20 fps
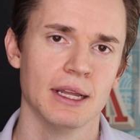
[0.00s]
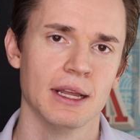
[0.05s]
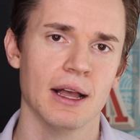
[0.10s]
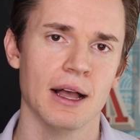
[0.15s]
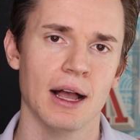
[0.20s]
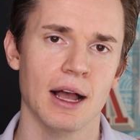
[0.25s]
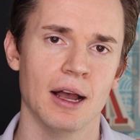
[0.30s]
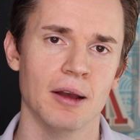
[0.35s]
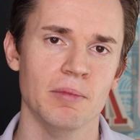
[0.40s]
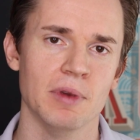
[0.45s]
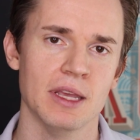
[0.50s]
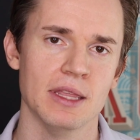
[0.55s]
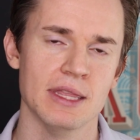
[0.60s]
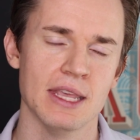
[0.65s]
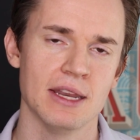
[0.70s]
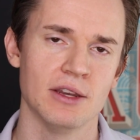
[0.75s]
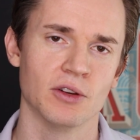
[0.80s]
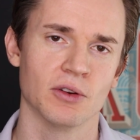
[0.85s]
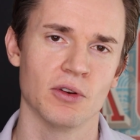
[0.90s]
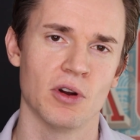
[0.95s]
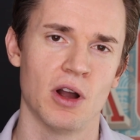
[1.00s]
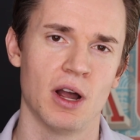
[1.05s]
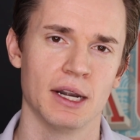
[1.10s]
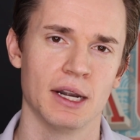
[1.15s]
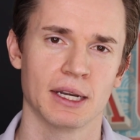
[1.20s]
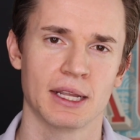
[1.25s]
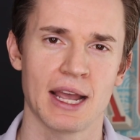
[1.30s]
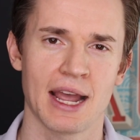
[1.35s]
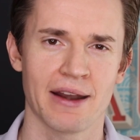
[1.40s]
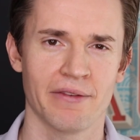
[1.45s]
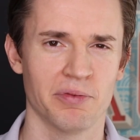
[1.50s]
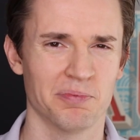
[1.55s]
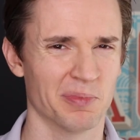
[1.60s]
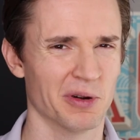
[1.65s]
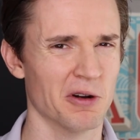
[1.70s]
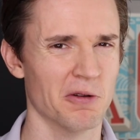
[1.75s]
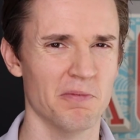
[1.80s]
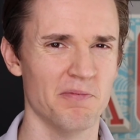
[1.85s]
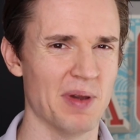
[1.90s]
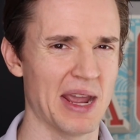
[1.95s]
And then you're on kind of
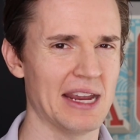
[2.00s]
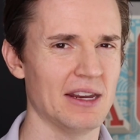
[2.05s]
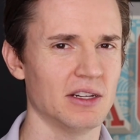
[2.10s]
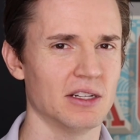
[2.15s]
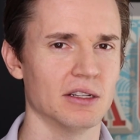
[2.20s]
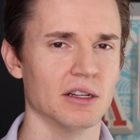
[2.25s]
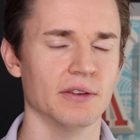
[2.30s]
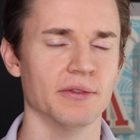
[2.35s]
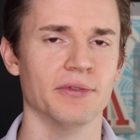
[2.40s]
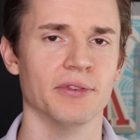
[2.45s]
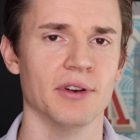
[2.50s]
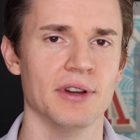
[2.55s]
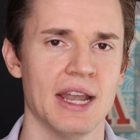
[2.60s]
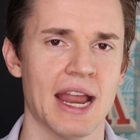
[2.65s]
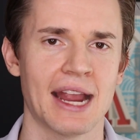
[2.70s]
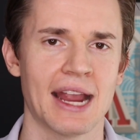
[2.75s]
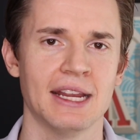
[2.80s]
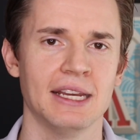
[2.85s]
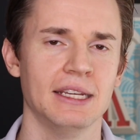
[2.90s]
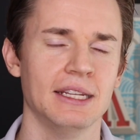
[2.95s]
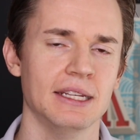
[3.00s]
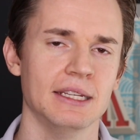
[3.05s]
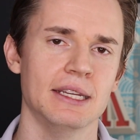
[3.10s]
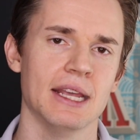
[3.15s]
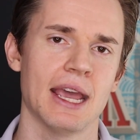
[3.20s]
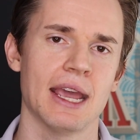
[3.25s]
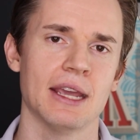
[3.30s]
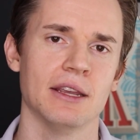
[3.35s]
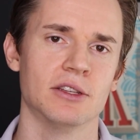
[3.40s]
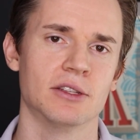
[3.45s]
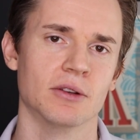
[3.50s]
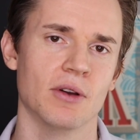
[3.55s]
probation for 90 days.